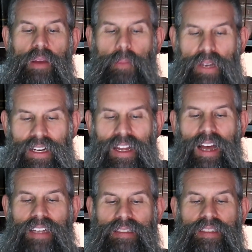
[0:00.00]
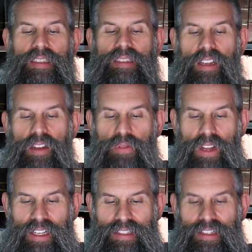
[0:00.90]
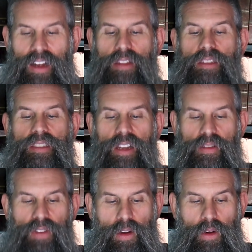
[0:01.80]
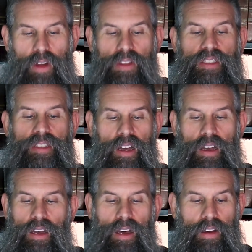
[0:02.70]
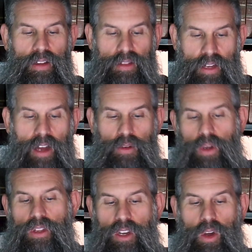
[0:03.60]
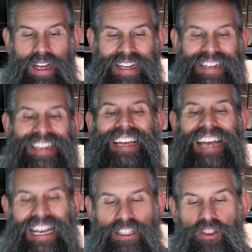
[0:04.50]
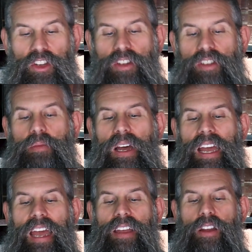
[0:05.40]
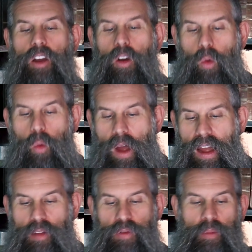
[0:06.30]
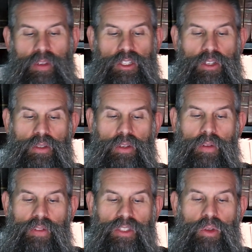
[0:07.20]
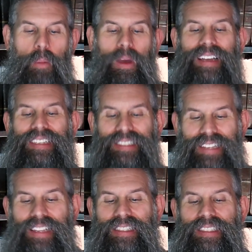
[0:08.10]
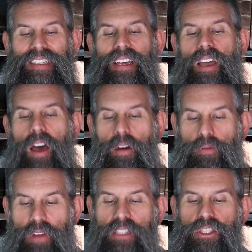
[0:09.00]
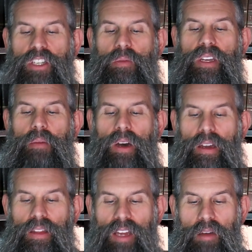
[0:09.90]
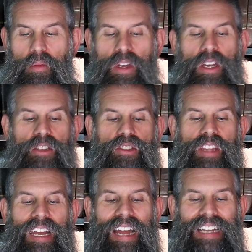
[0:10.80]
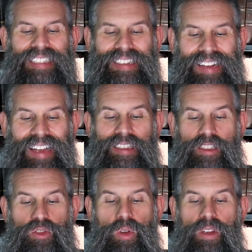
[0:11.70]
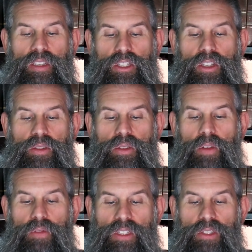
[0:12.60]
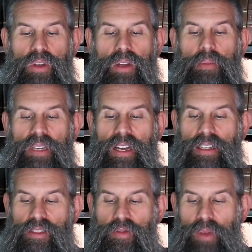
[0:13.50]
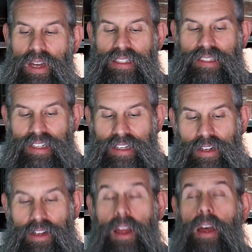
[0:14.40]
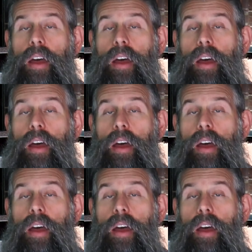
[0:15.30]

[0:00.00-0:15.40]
"Pinchas, the son of Eleazar, the son of Aaron, Aaron the Kohen, has turned my anger away from the children of Israel by his zealousy, avenging me among them, so that I did not destroy the children of Israel because of my zeal.